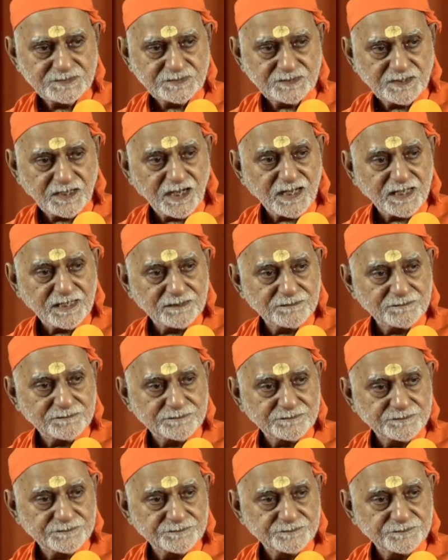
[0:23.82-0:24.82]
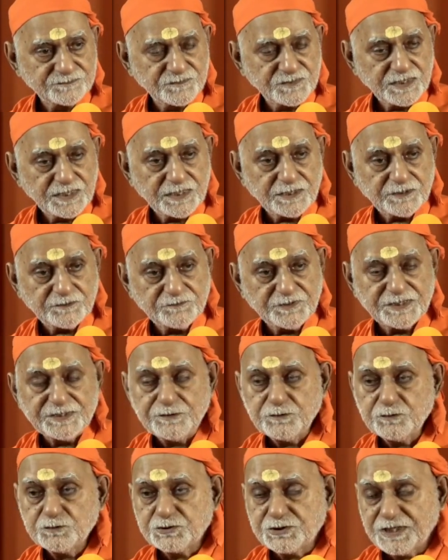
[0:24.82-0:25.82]
Huh? When
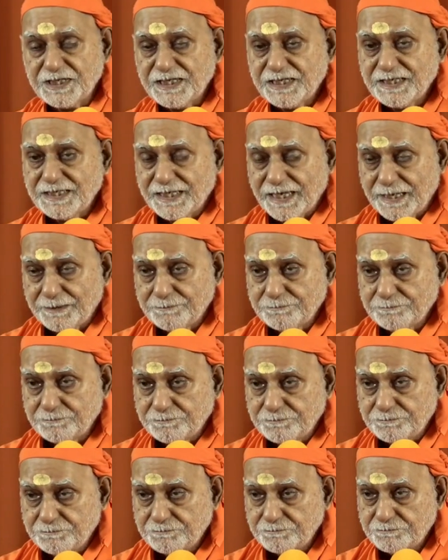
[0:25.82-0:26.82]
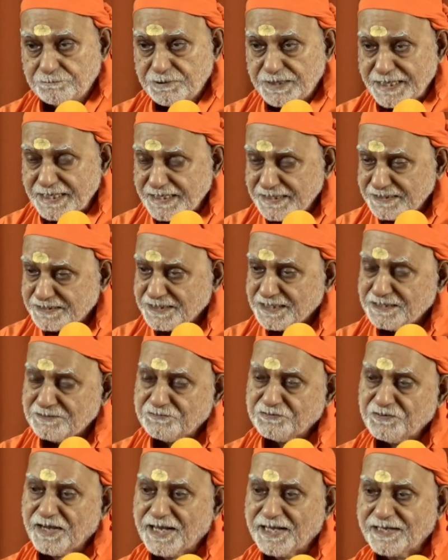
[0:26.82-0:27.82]
you see blazing
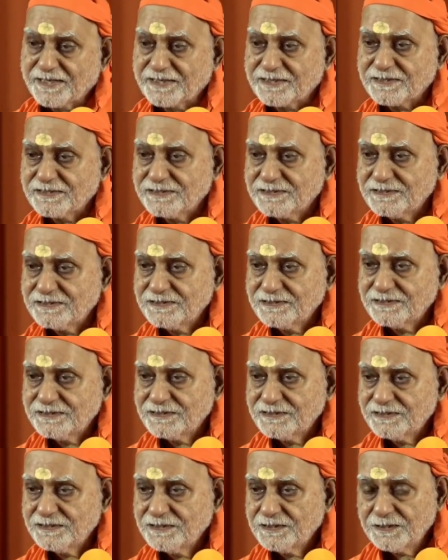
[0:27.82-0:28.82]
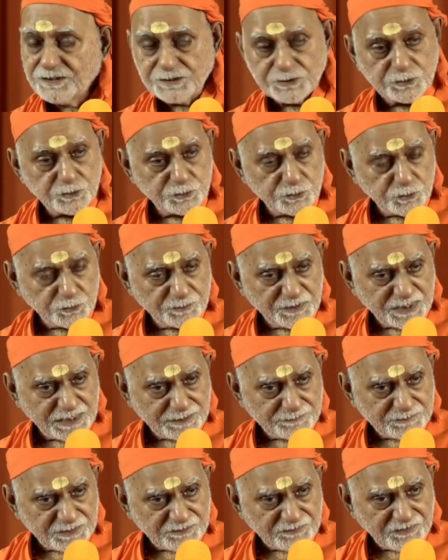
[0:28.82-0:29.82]
fire, do you
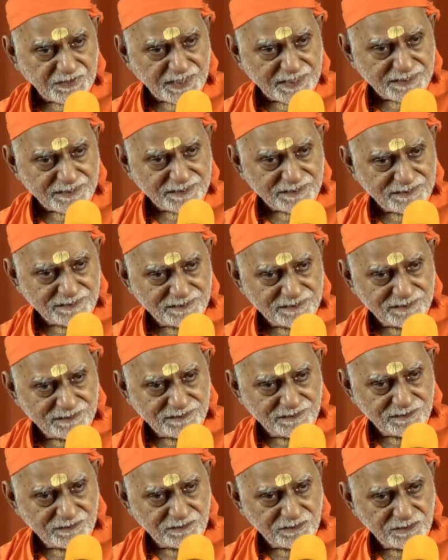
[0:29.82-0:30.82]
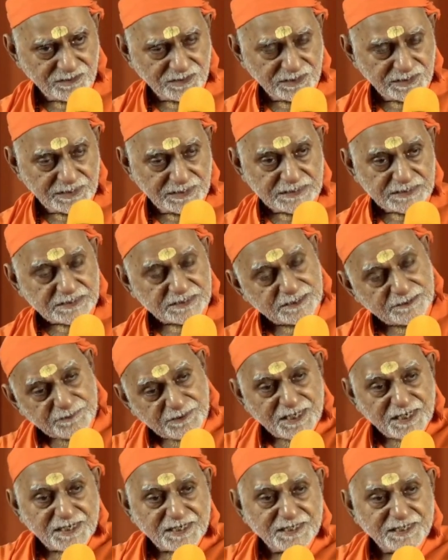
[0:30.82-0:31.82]
become the fire?
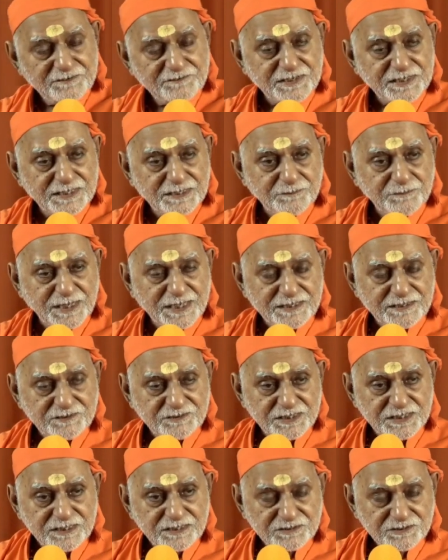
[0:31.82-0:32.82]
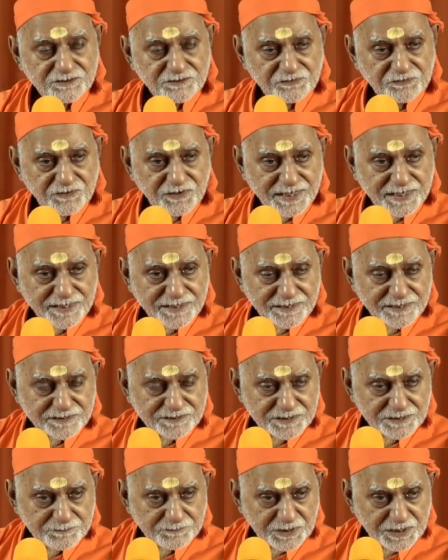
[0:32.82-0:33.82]
Similarly, when the mind thinks of fire, does
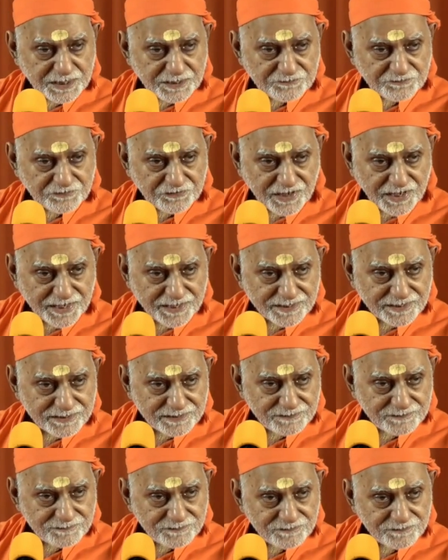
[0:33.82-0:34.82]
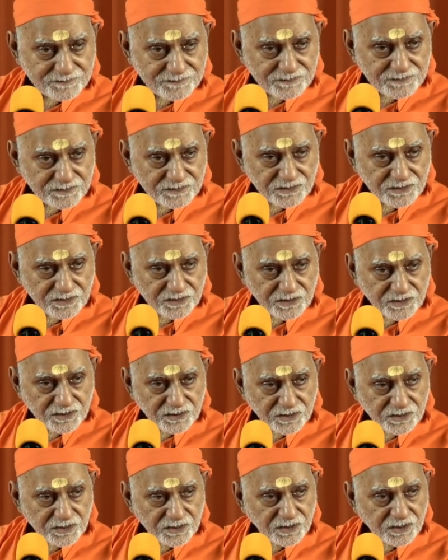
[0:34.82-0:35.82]
it become fire?
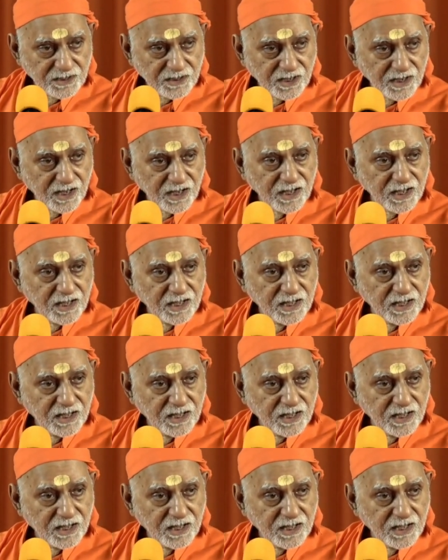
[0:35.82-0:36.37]
Huh?